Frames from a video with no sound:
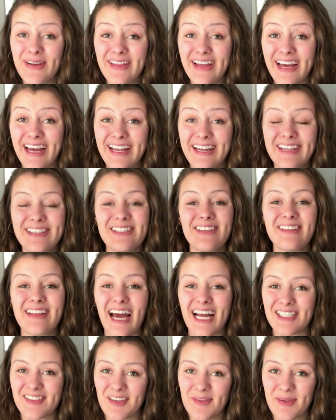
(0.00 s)
Berlin, so
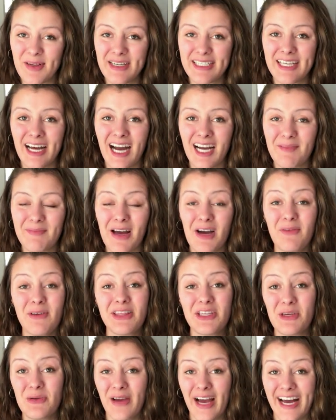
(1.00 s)
that's what I'm gonna talk about
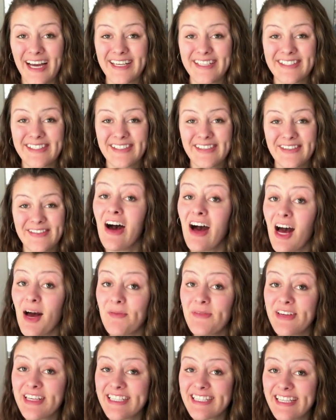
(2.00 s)
with you guys.
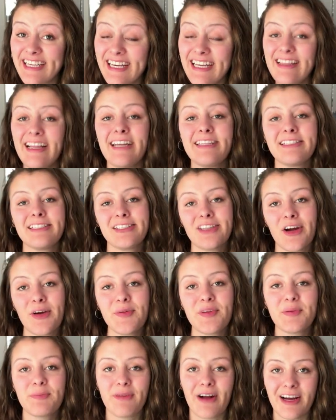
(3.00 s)
Obviously, let's
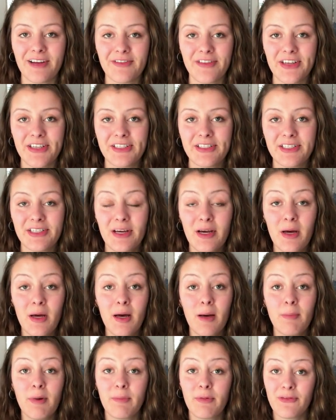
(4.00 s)
start with breakfast.
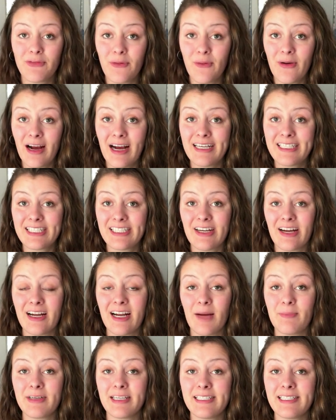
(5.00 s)
But before I
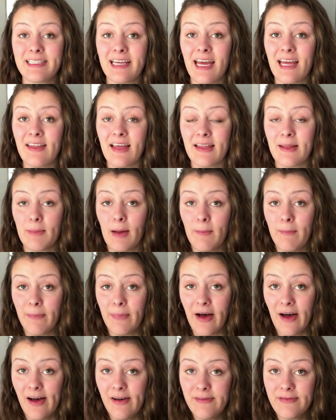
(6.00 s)
start, I'm gonna say that
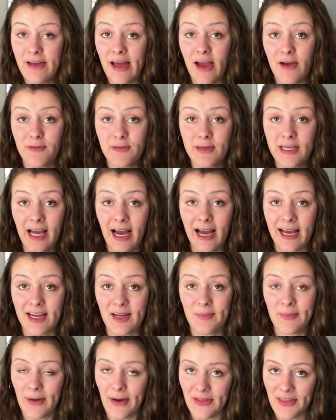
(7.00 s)
above every
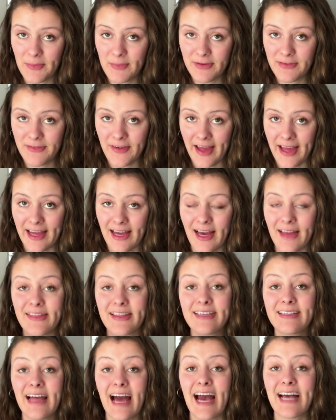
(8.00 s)
item on the buffet, on
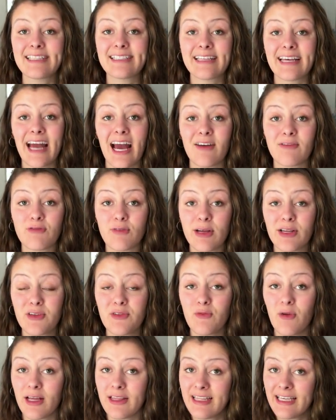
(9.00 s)
the glass, they have
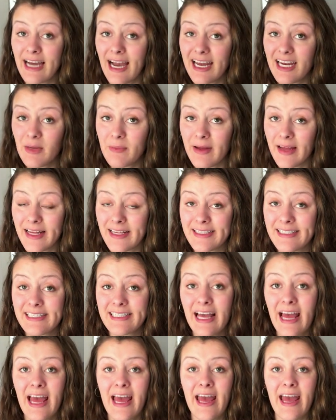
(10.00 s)
written what the item
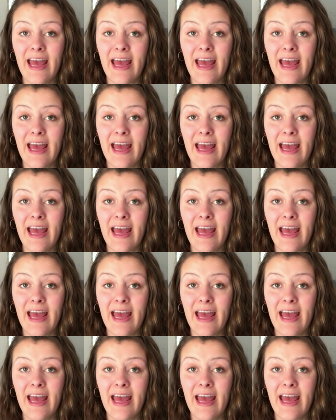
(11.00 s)
is